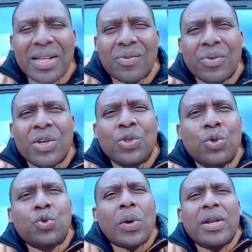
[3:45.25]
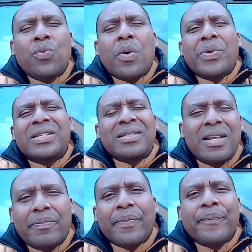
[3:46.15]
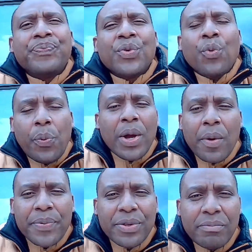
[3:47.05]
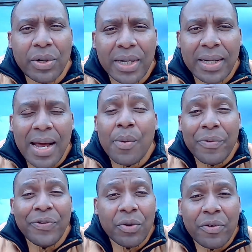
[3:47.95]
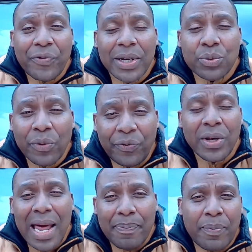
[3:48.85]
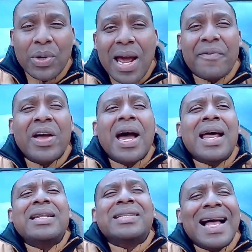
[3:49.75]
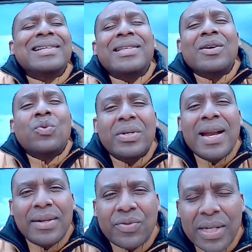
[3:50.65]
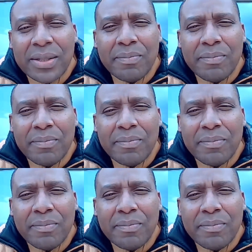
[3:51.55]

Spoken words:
Now, usually when we sleep, we wake up in the morning and we feel refreshed. We feel like people that have at least had a good night rest.